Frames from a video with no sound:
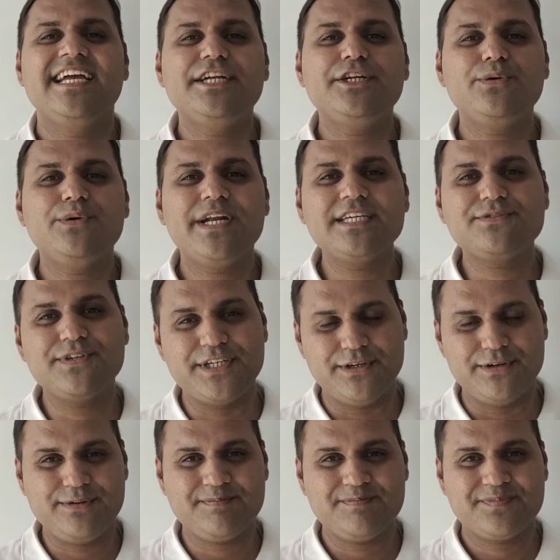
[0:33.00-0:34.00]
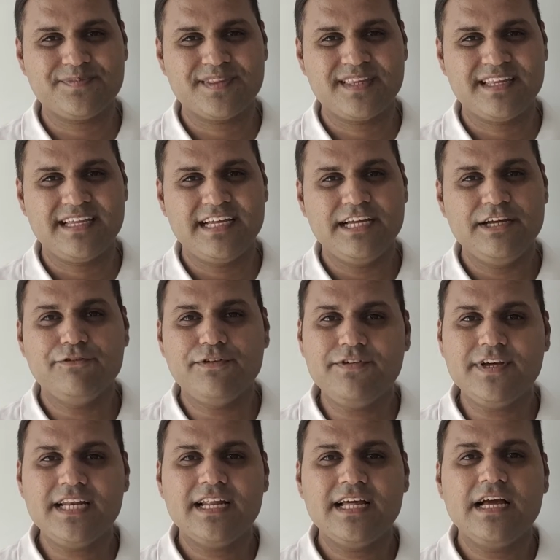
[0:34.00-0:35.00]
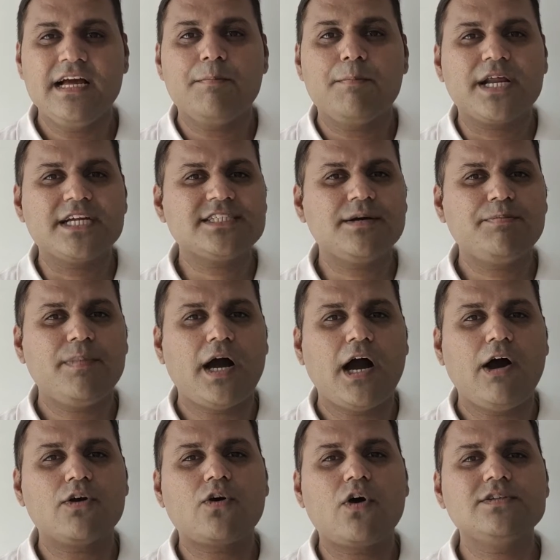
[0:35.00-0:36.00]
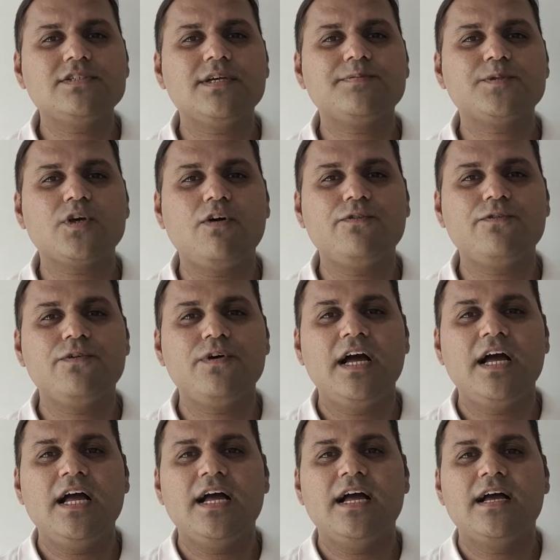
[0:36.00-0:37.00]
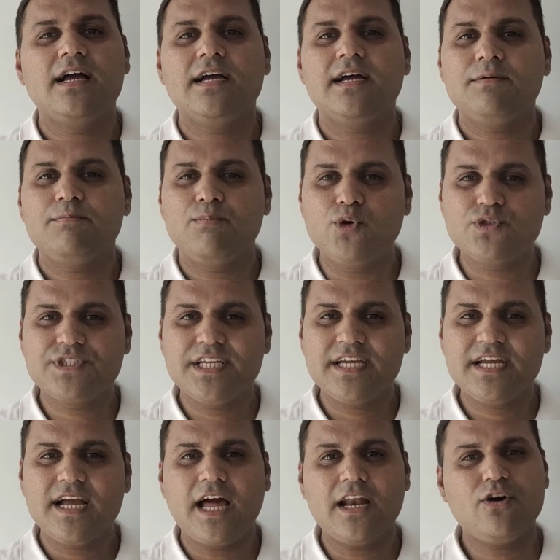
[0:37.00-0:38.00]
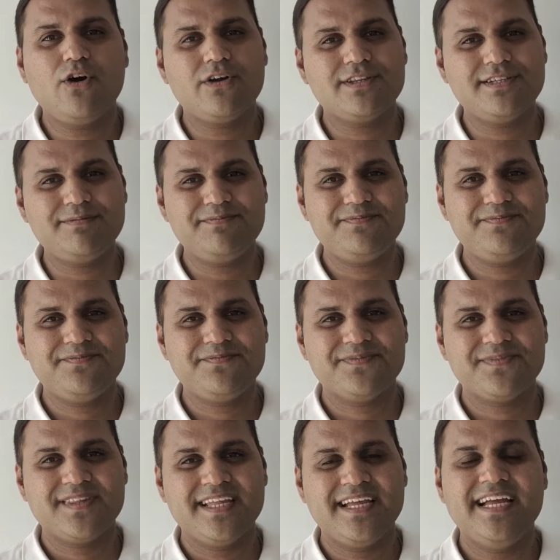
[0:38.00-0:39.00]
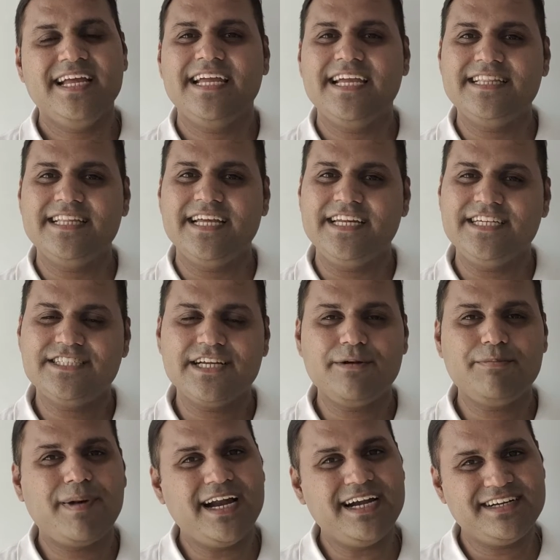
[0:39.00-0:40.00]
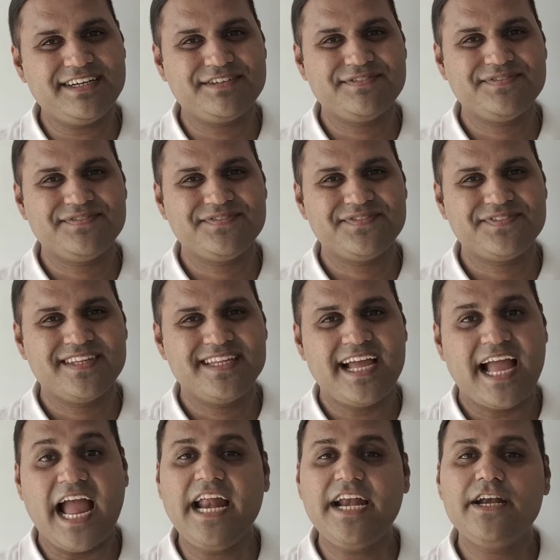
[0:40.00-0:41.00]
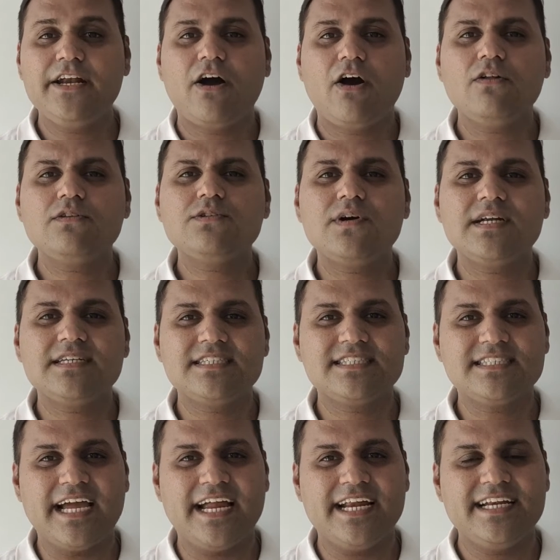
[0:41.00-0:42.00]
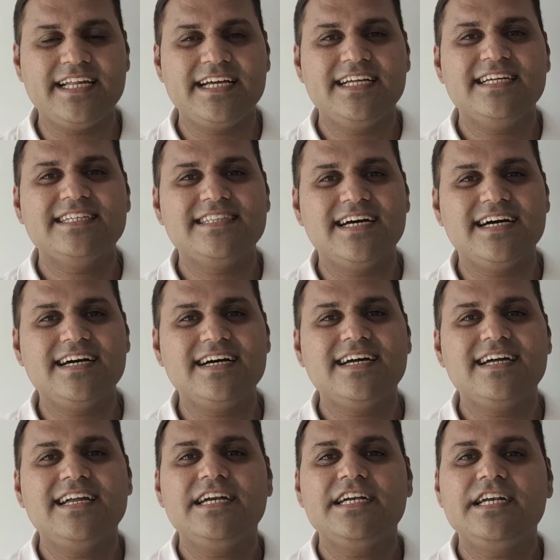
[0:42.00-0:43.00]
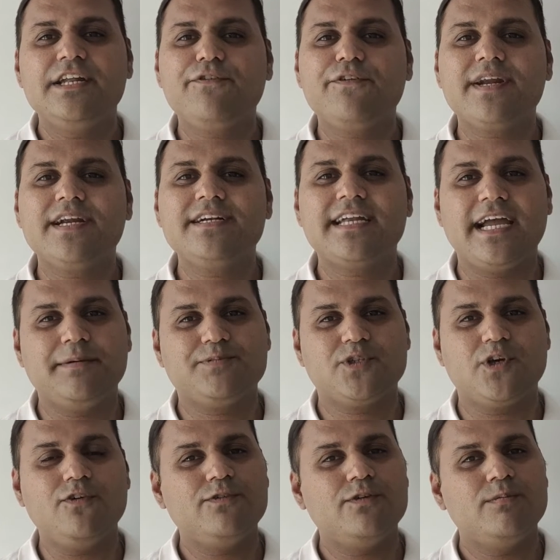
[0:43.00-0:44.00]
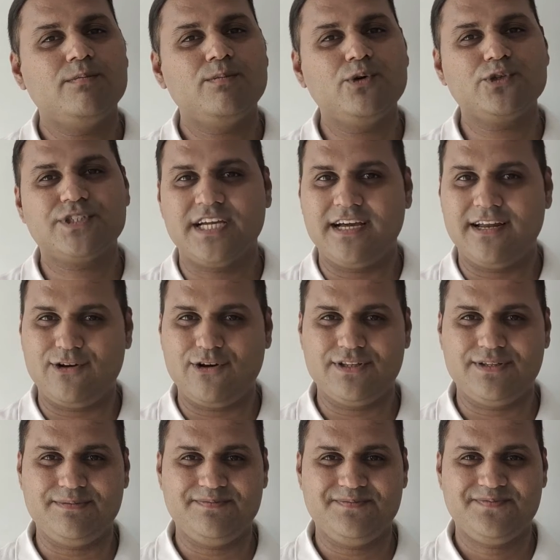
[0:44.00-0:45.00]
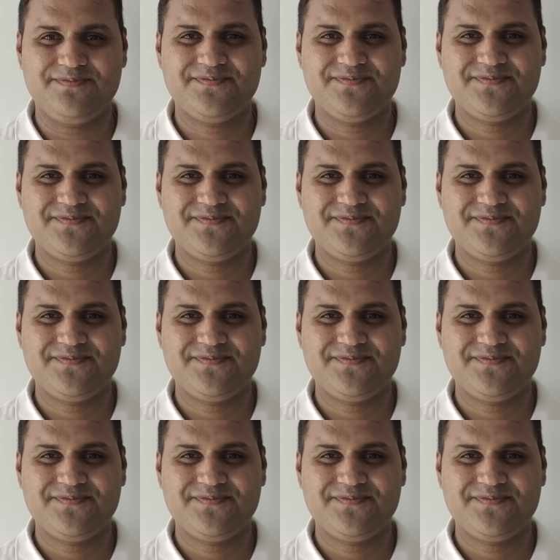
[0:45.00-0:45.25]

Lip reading: In today's video, we will brush up our concepts of boosting algorithm in the initial part and also understand the different types of boosting algorithm.